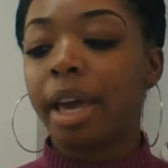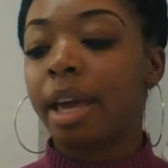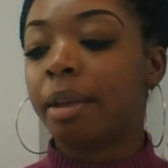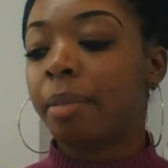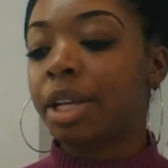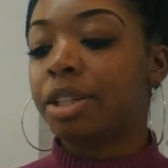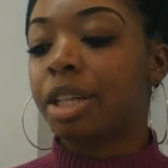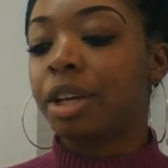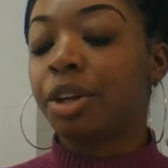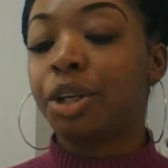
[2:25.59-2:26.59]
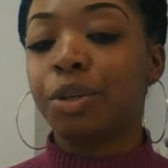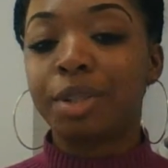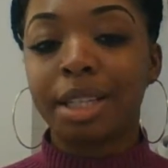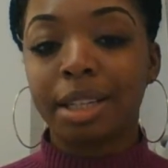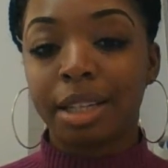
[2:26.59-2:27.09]
and make sure that you're
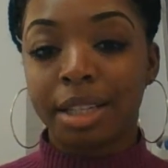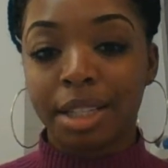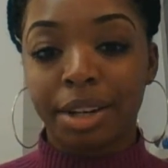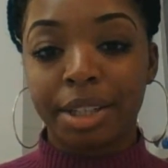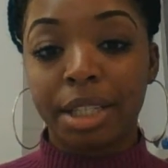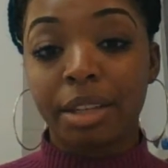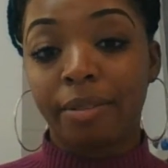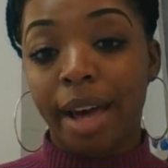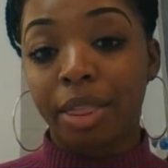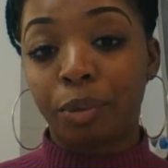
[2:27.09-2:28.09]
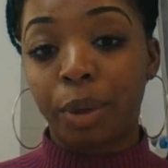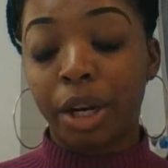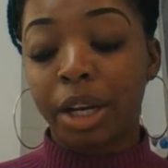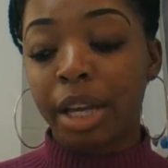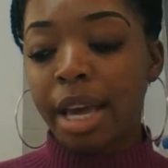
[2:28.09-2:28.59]
using the dictionary to define the
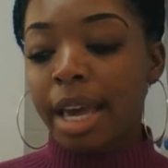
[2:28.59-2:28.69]
word.